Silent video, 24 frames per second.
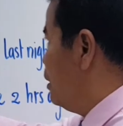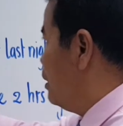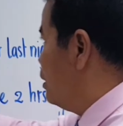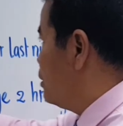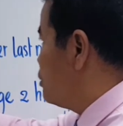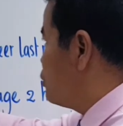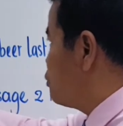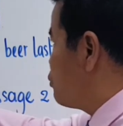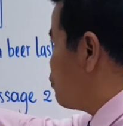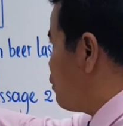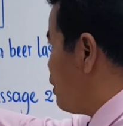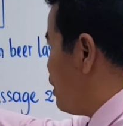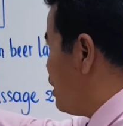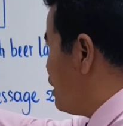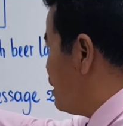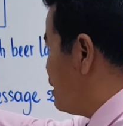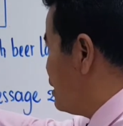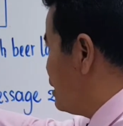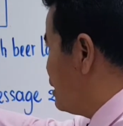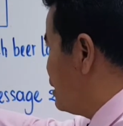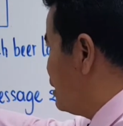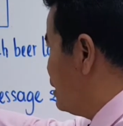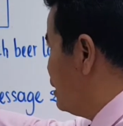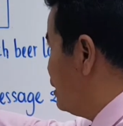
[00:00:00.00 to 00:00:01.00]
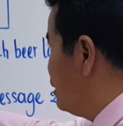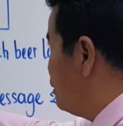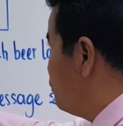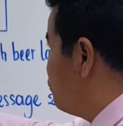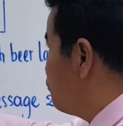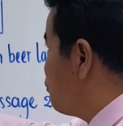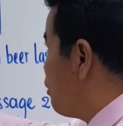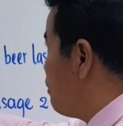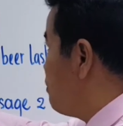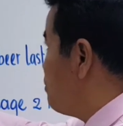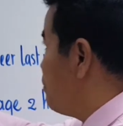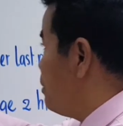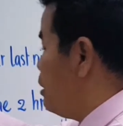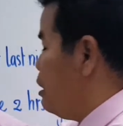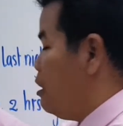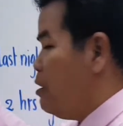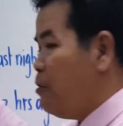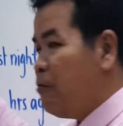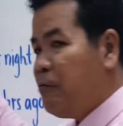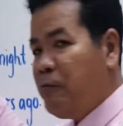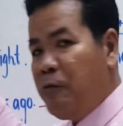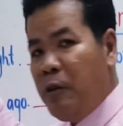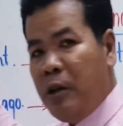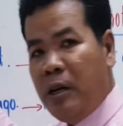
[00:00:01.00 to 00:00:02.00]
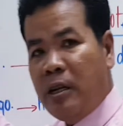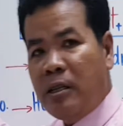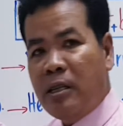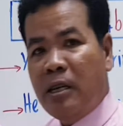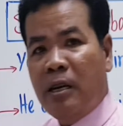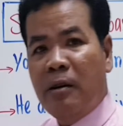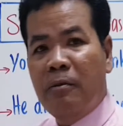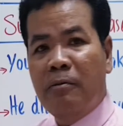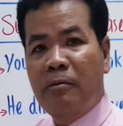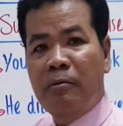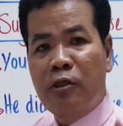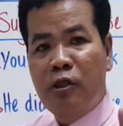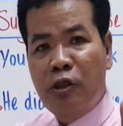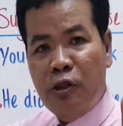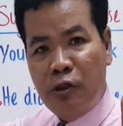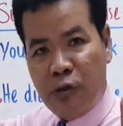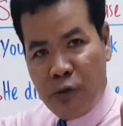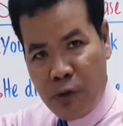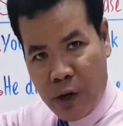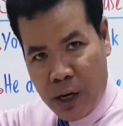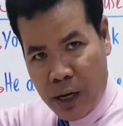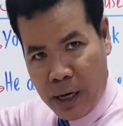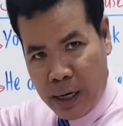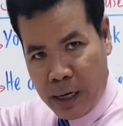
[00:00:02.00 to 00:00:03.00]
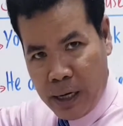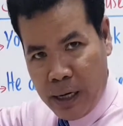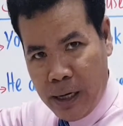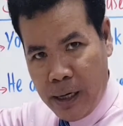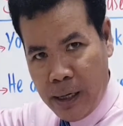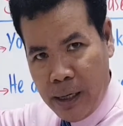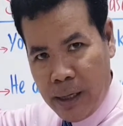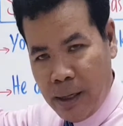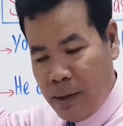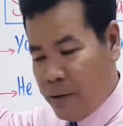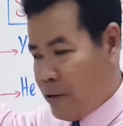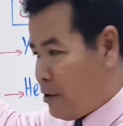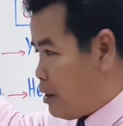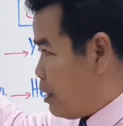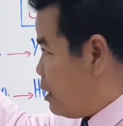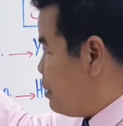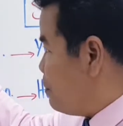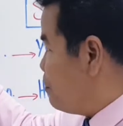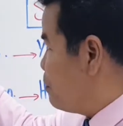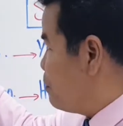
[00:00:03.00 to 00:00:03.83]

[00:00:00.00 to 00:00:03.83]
Drink, from infinitive to drink, right?